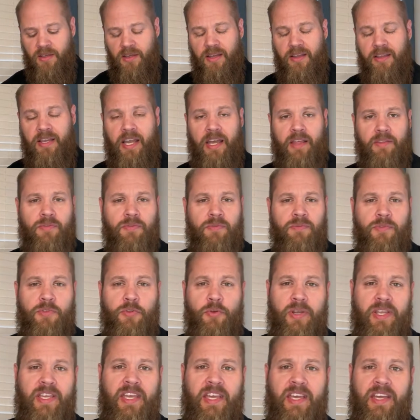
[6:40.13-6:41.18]
I got
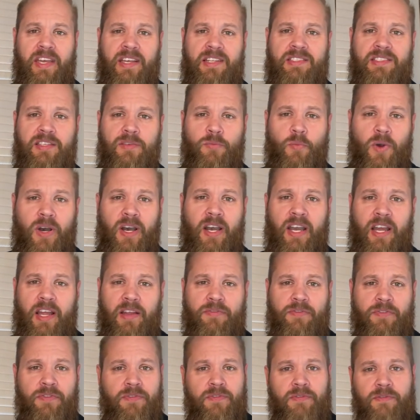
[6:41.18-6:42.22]
three kids and wife,
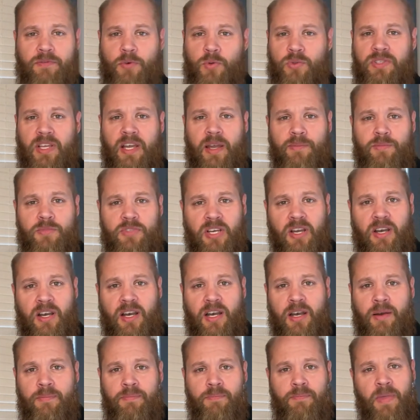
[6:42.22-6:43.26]
full time
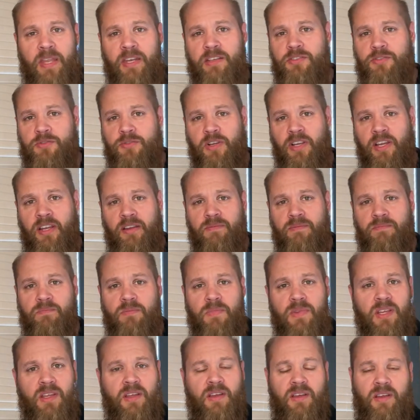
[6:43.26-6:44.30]
job, ministry,
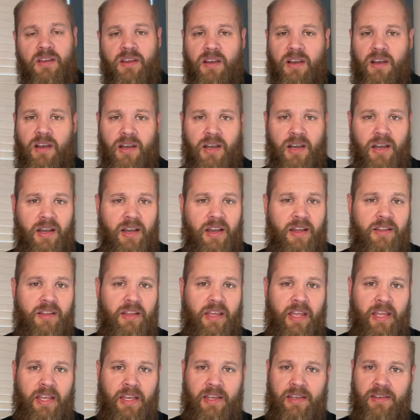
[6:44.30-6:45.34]
uh,
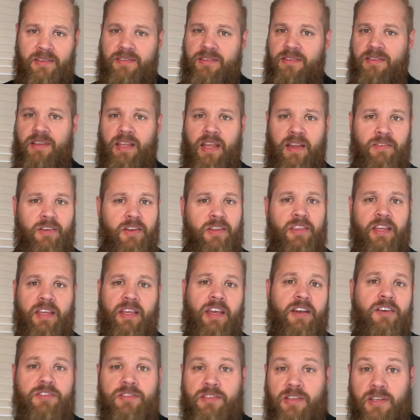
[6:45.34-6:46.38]
and everything
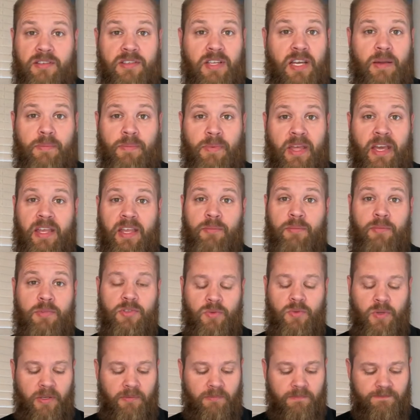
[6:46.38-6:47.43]
else on top of that in
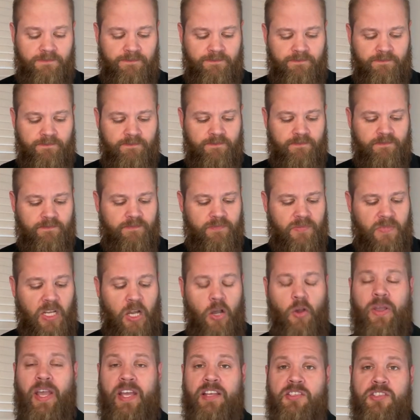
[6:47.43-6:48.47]
between.
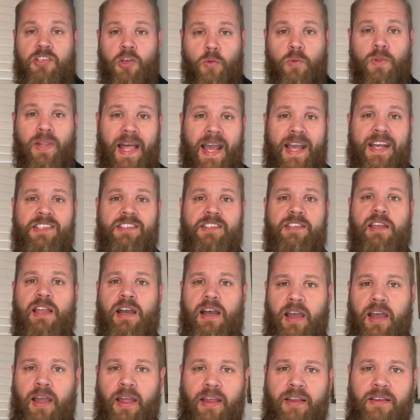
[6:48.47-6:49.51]
Okay, so last
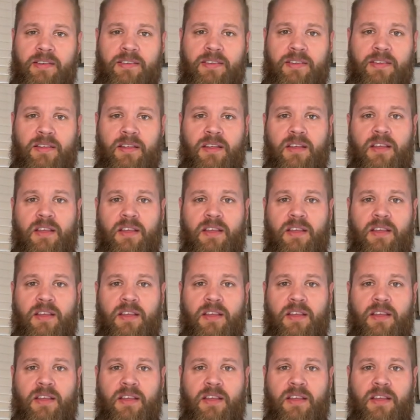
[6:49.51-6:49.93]
night